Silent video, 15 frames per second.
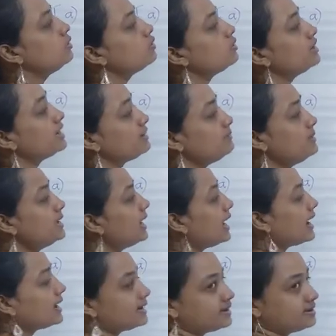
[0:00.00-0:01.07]
So let me
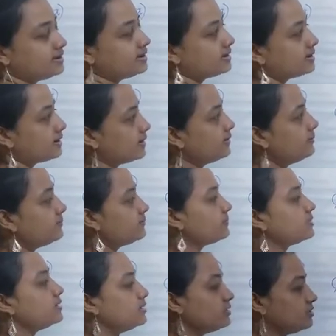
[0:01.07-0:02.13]
add it here.
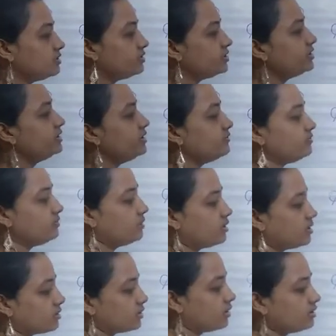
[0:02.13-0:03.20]
Children, if you
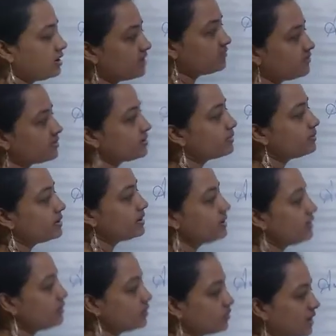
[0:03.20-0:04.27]
are not comfortable,
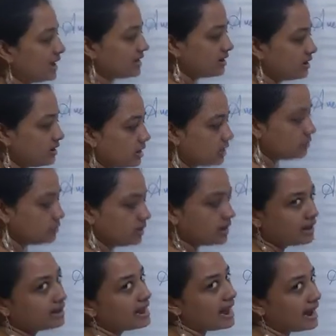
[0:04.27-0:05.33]
you write it down
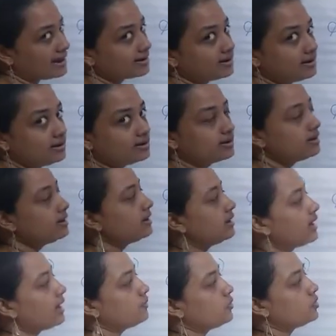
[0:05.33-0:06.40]
and add it.
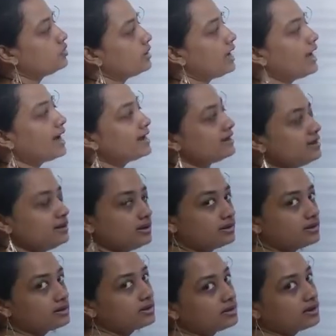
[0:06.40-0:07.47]
I'm going to add it
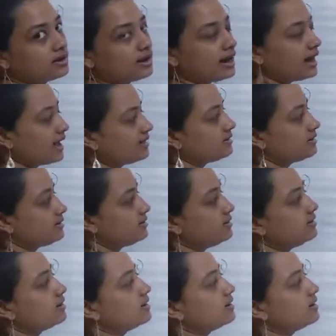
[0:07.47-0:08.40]
as it is